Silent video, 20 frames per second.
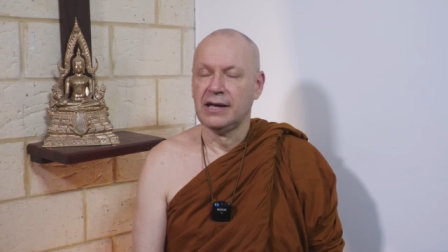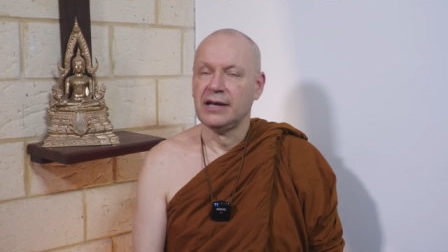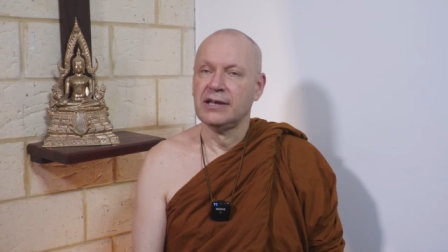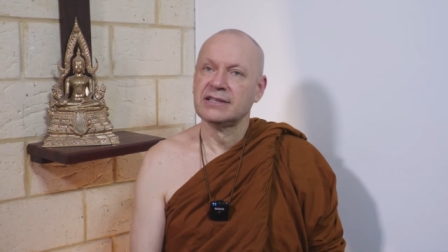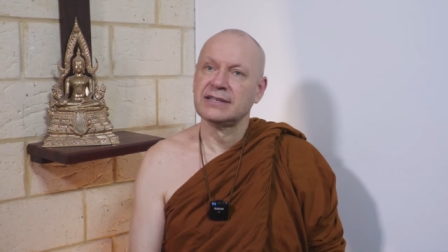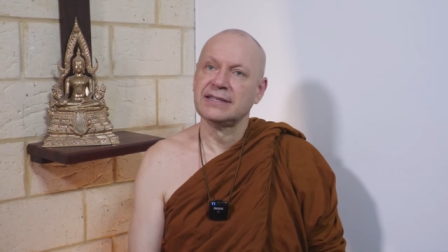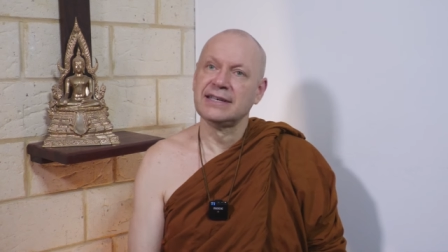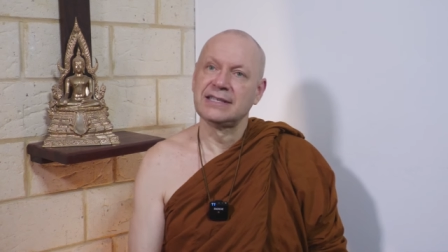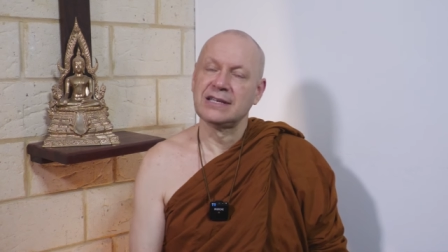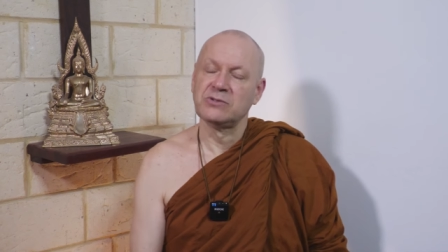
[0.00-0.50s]

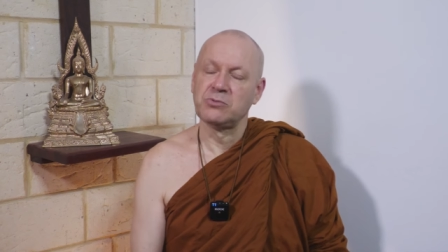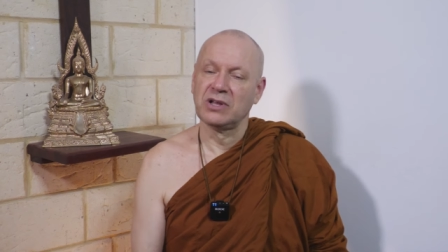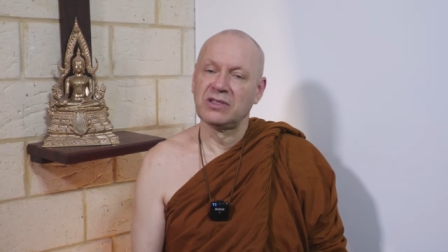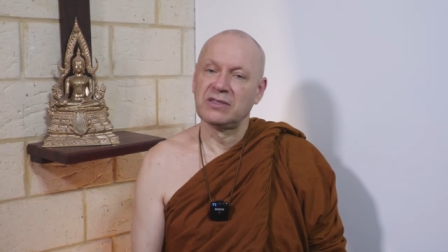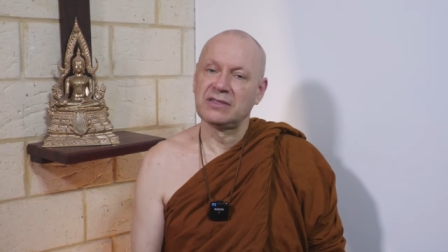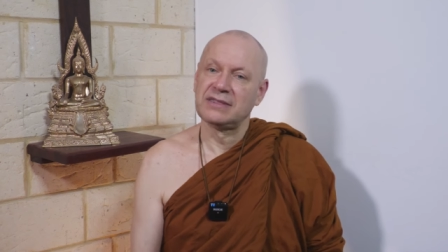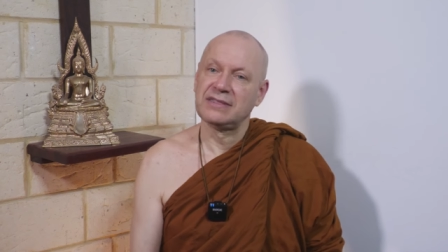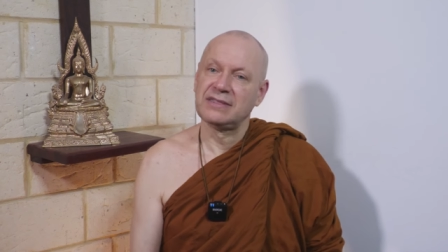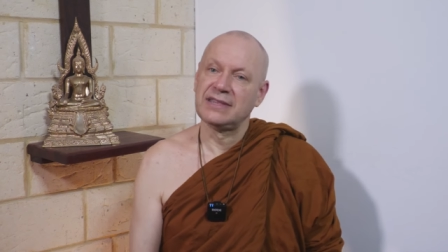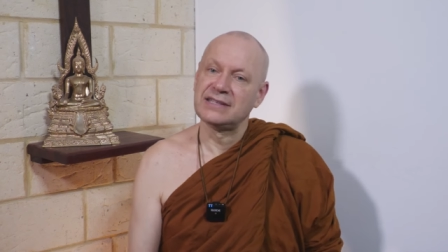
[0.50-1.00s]
So this is
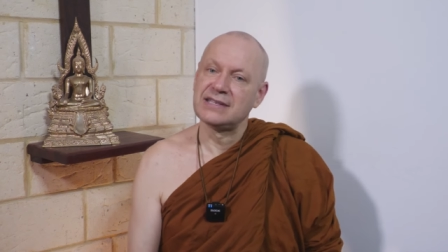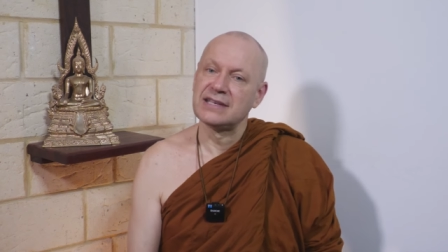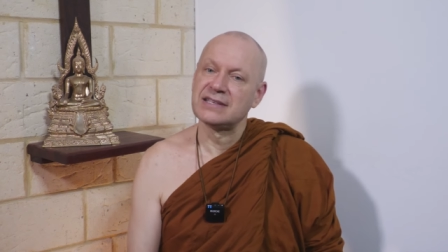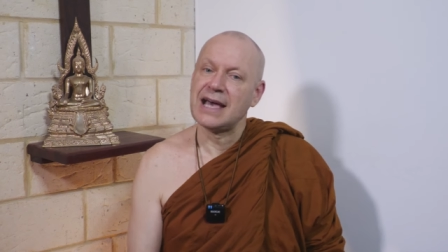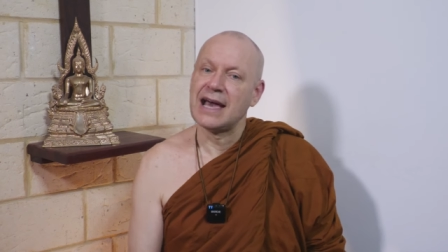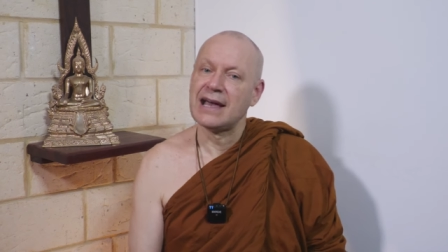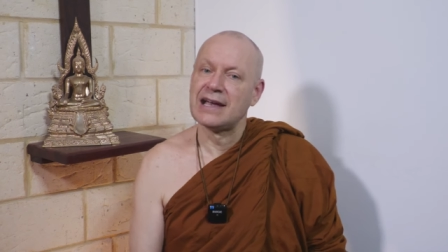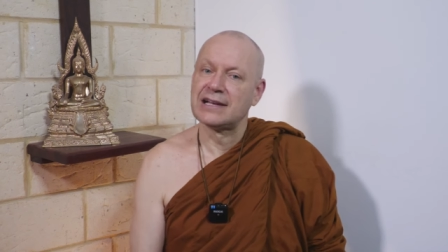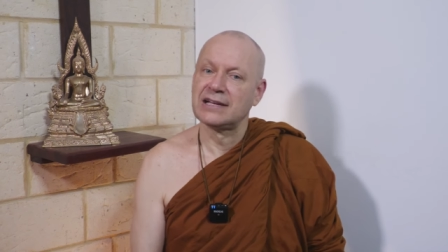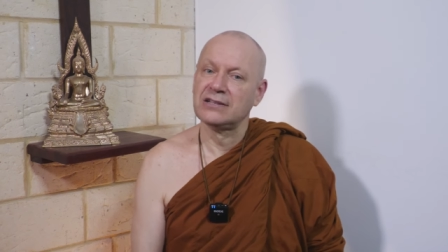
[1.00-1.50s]
what, this is
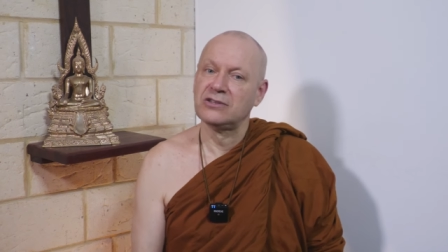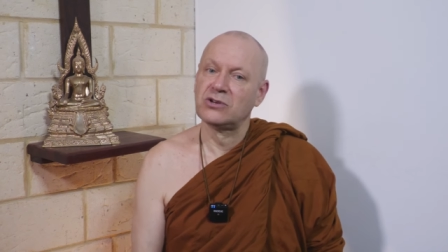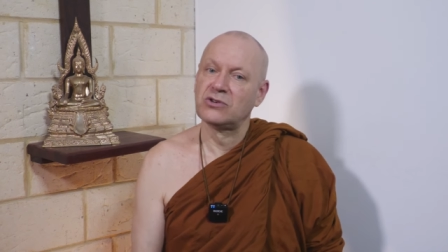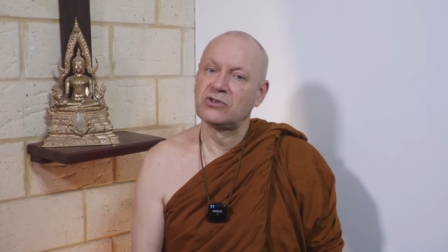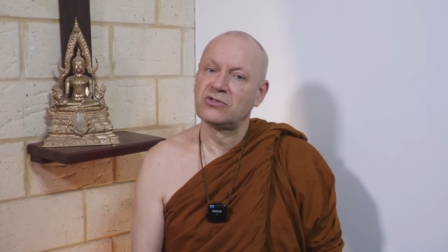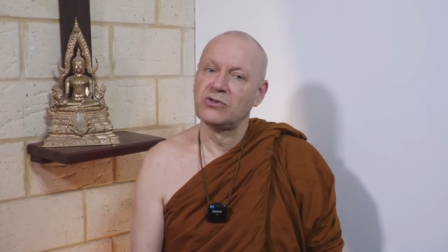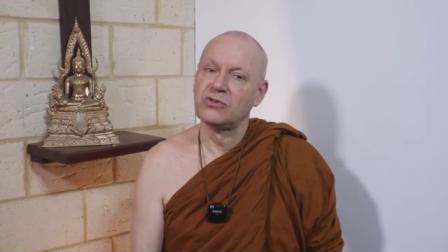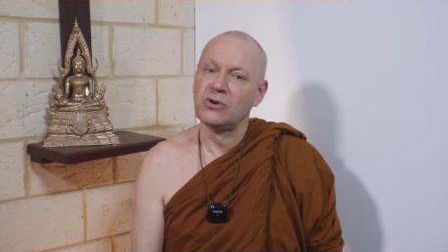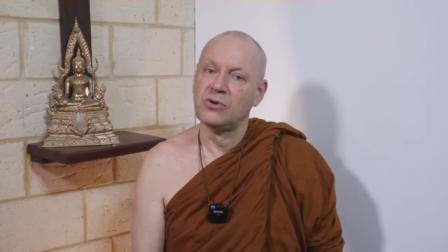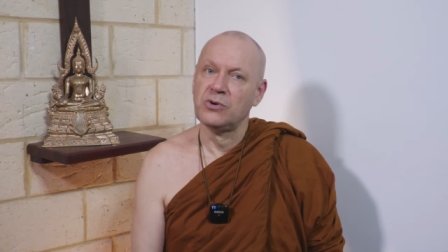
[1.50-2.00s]
actually the
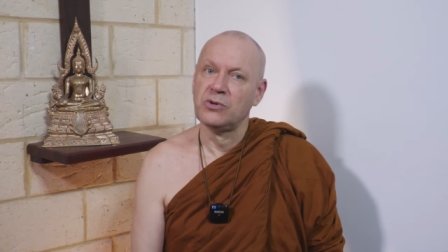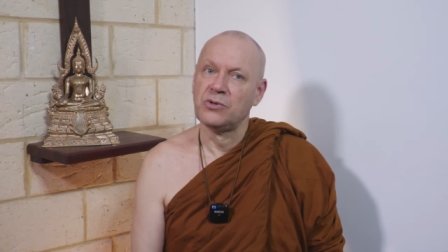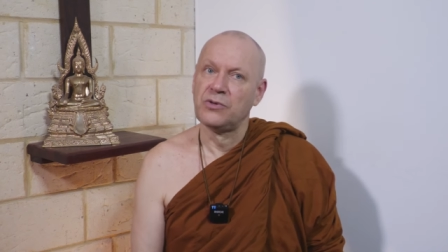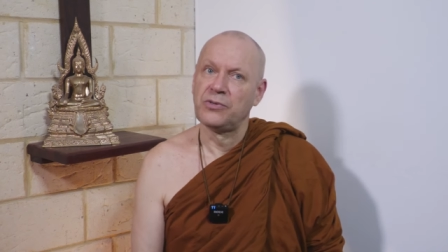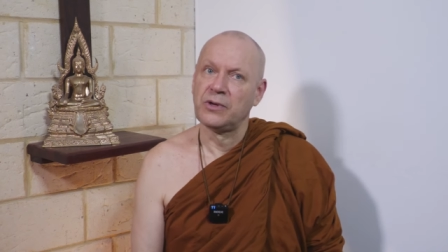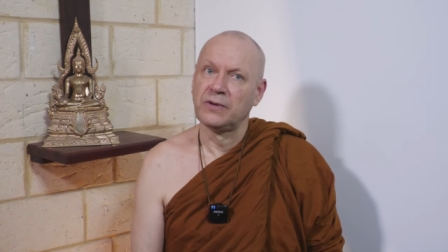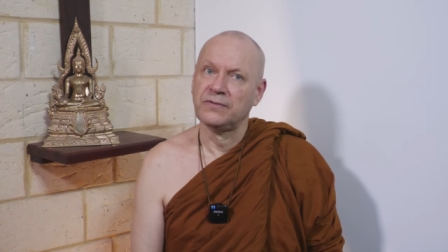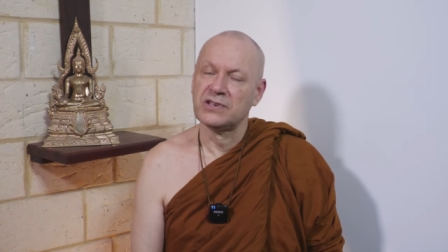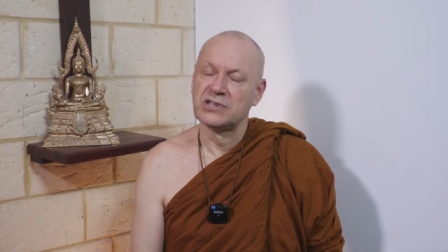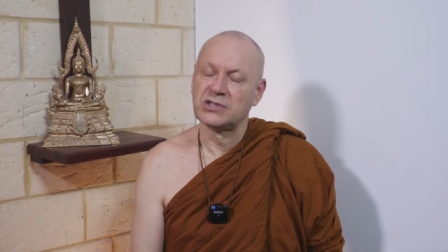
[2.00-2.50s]

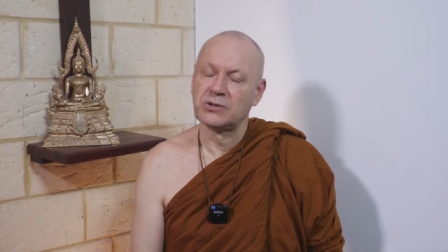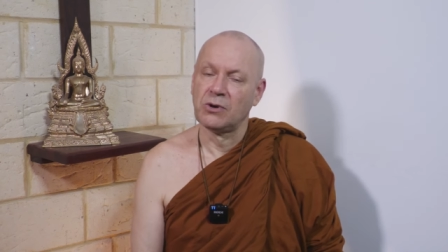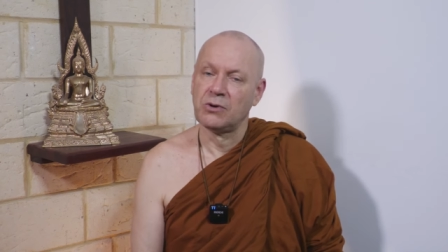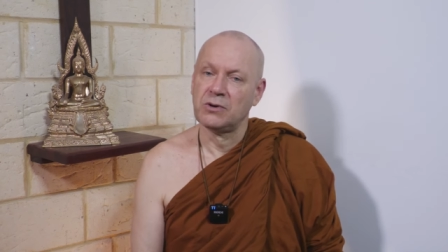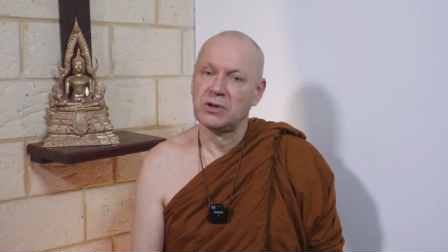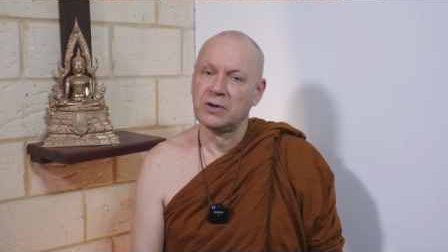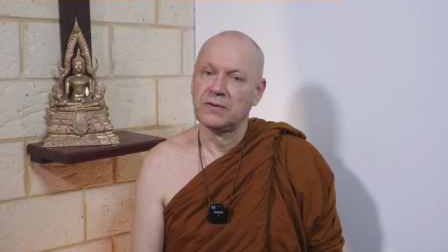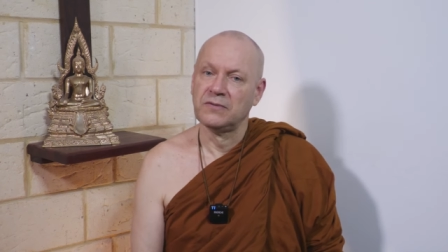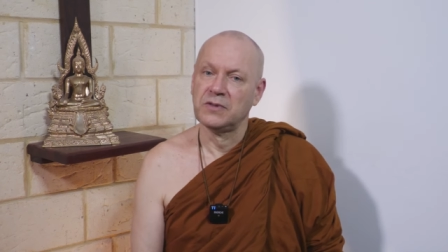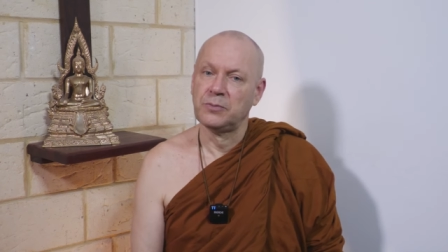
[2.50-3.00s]
truth of the
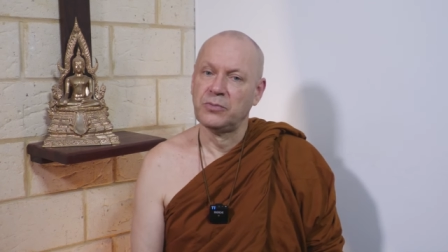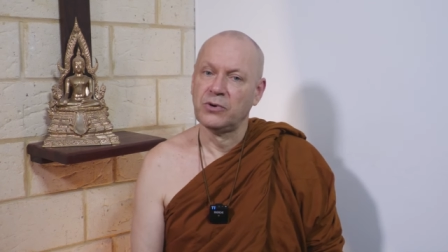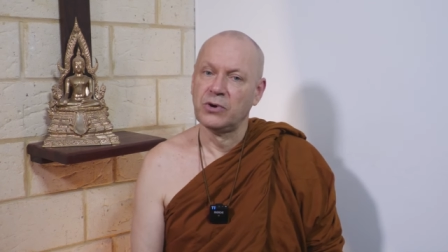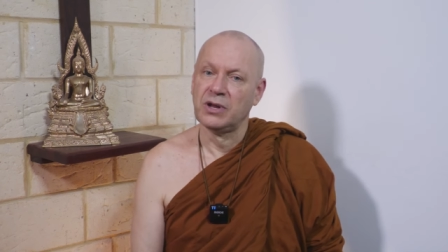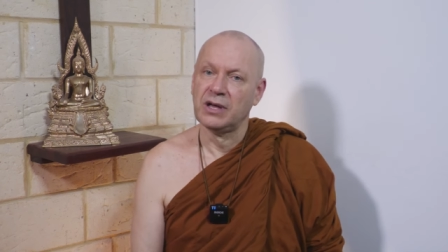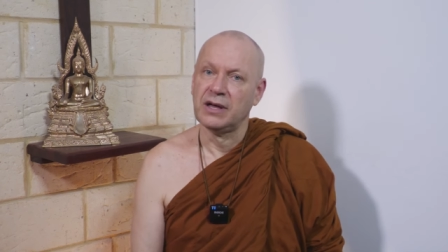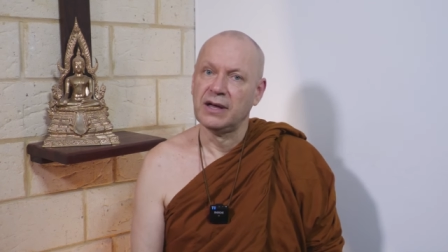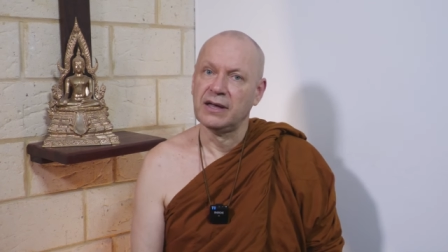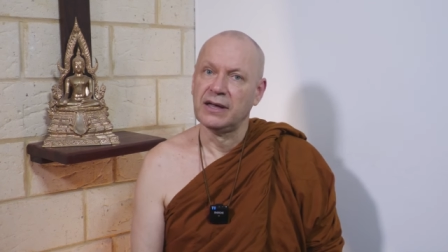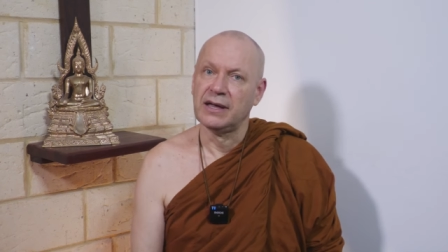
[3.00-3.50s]
story of the
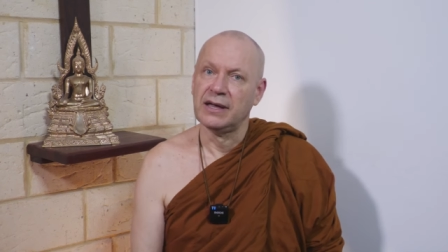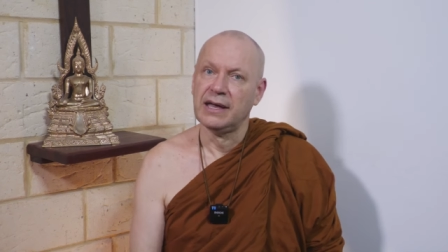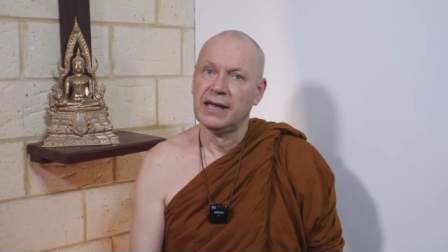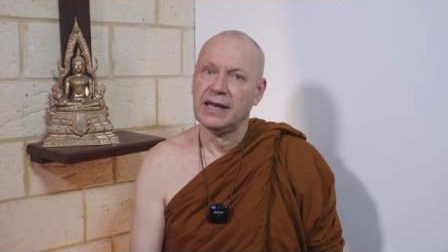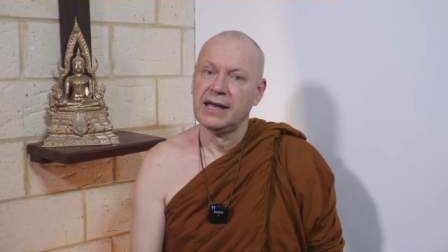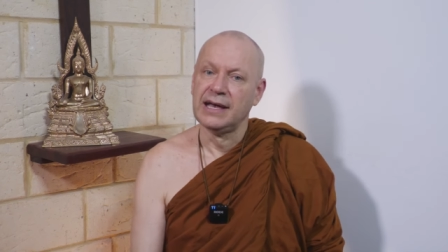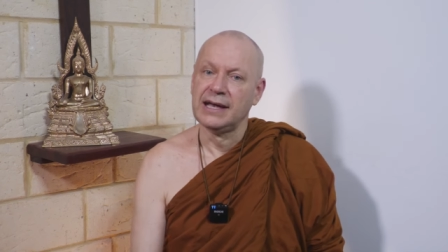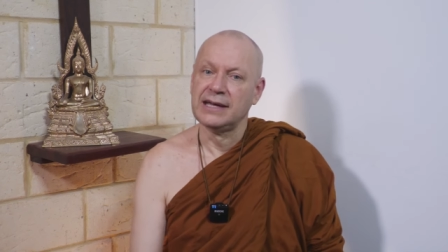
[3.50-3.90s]
Buddha.